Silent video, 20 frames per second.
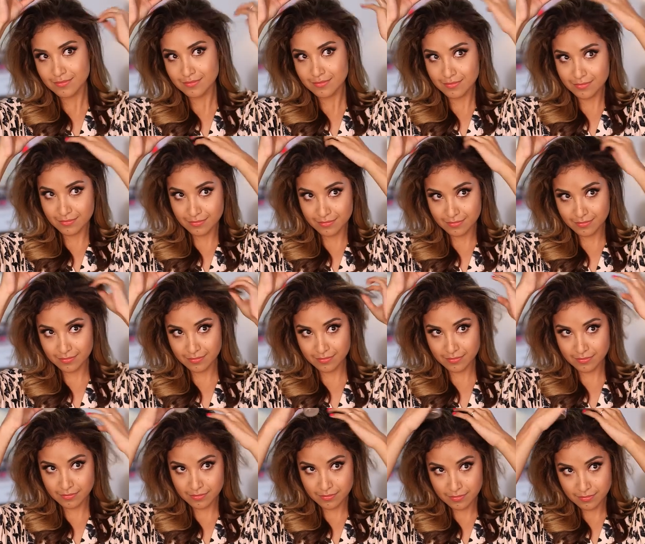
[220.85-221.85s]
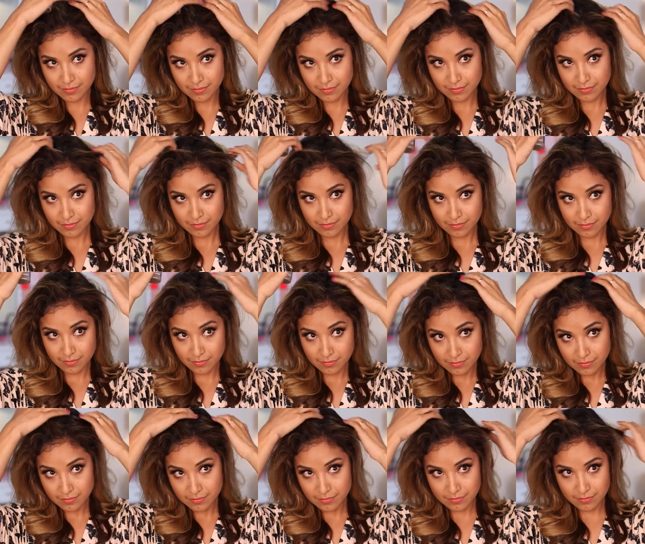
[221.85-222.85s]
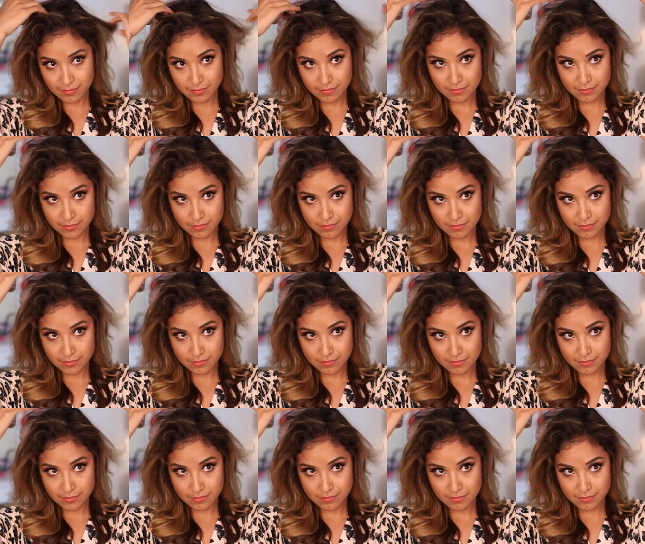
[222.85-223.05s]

Nobody speaks.